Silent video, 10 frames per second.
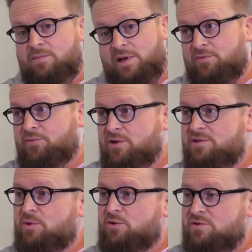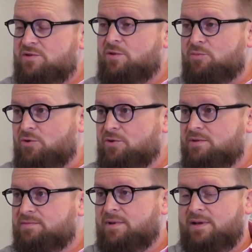in France, but also abroad,
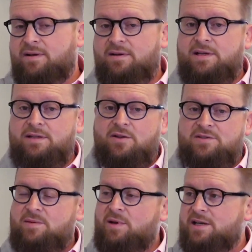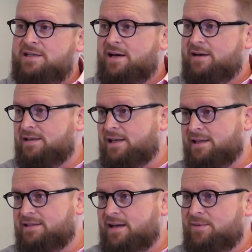in North America, in
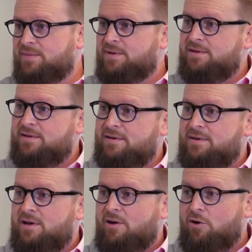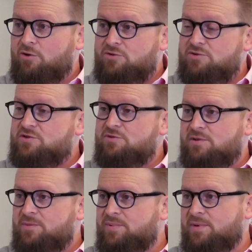LATAM, all across
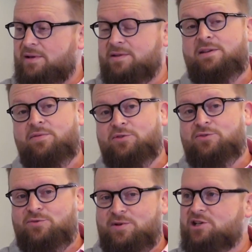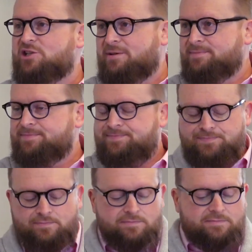Europe, and even to Asia.
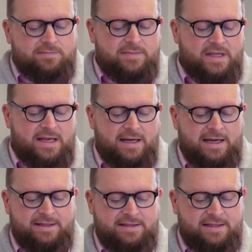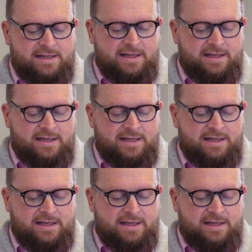And